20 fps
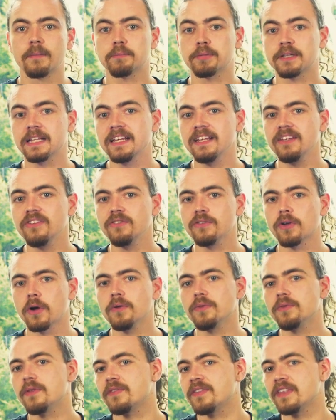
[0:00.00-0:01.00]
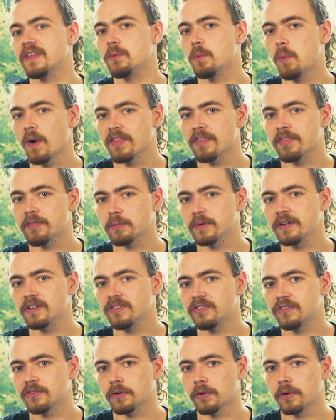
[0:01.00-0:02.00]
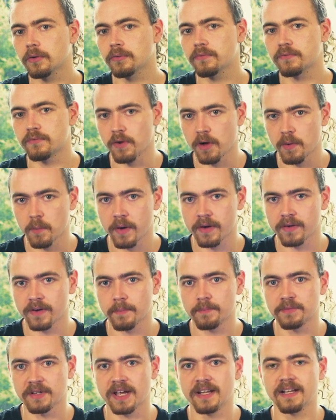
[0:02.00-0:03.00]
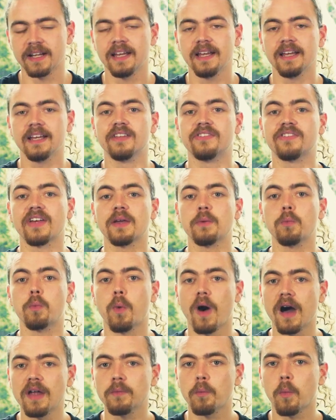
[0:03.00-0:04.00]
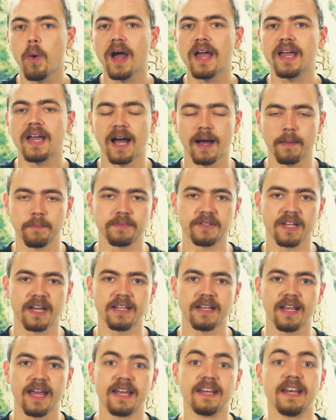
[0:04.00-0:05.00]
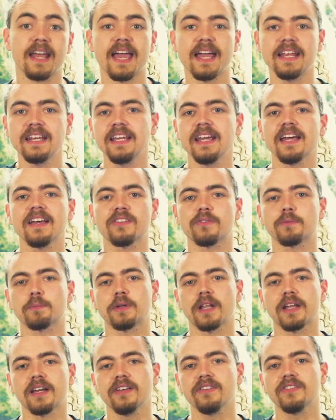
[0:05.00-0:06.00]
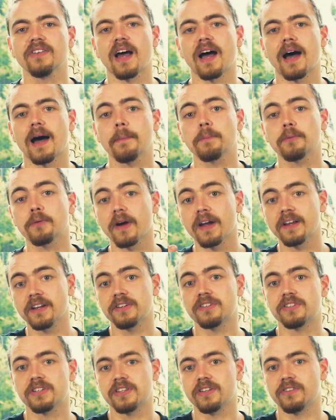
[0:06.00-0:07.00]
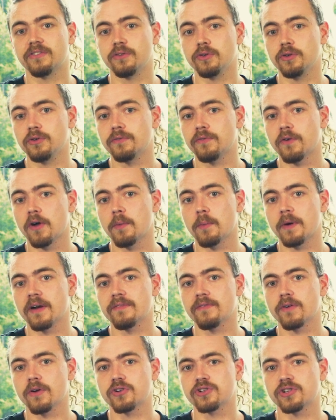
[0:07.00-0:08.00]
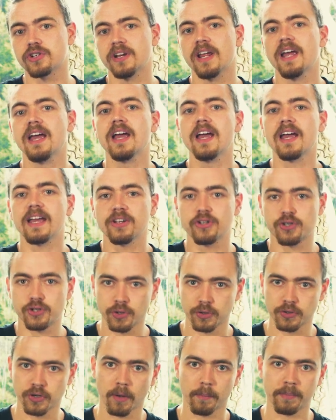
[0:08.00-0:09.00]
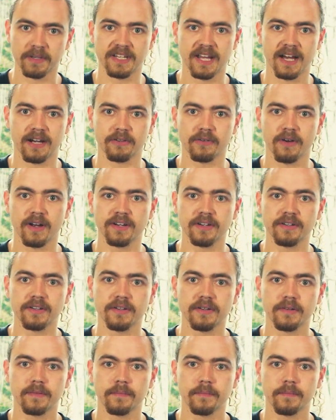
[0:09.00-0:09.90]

Please note that the one point three point zero firmware update is a one-way update, and any S-PLAYs upgraded to this new firmware version should not be downgraded.